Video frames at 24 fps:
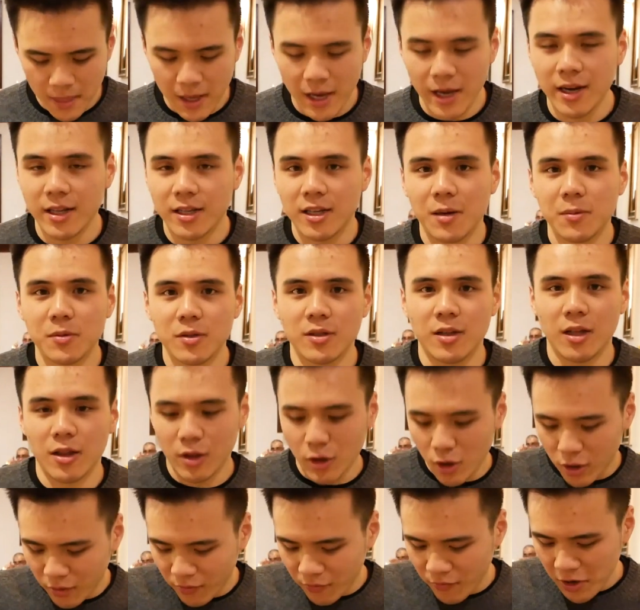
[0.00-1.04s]
and it comes with a
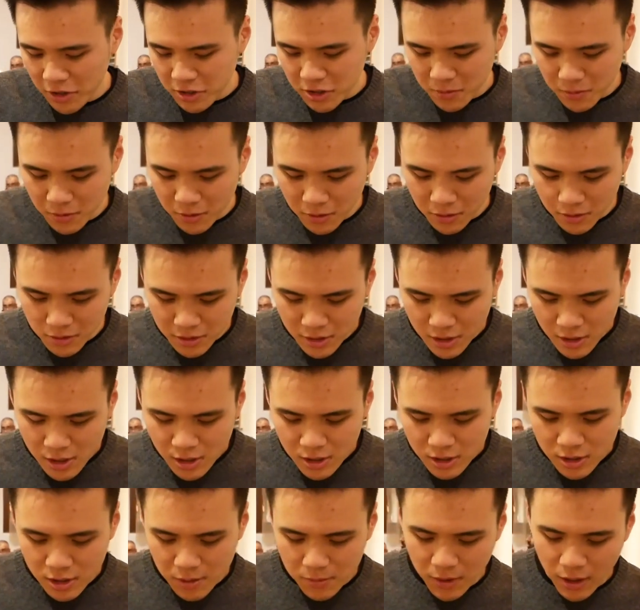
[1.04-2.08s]
lot of vegetables,
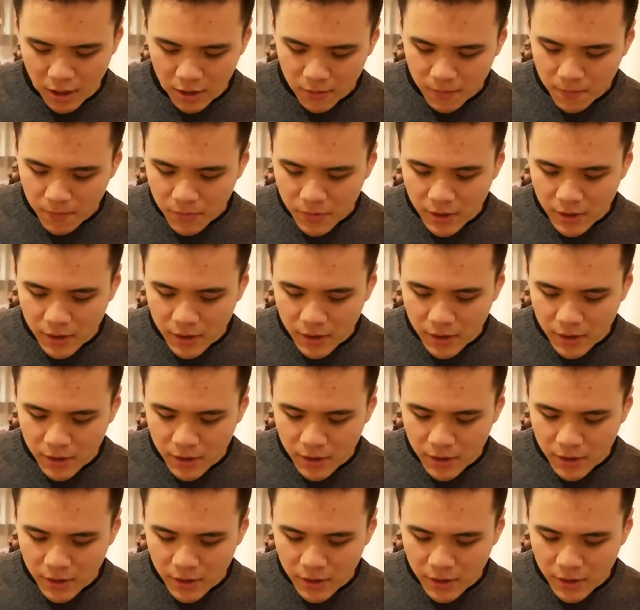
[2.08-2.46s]
some